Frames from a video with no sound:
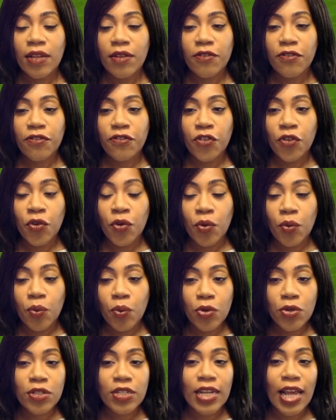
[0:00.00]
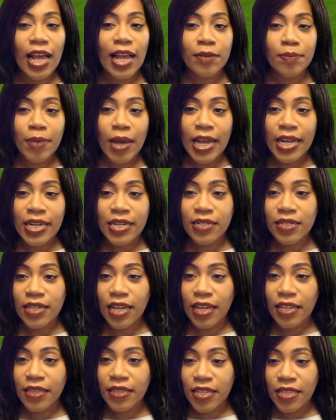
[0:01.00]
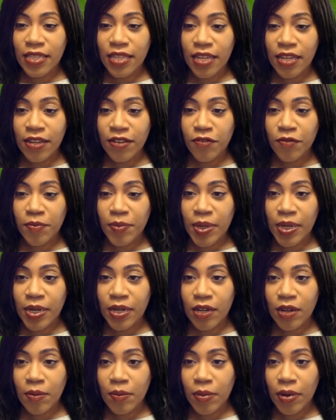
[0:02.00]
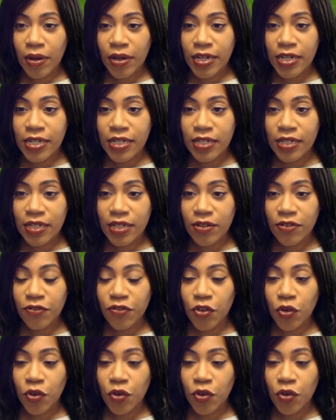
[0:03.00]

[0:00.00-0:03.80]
for wood and paint, and then they've been combined for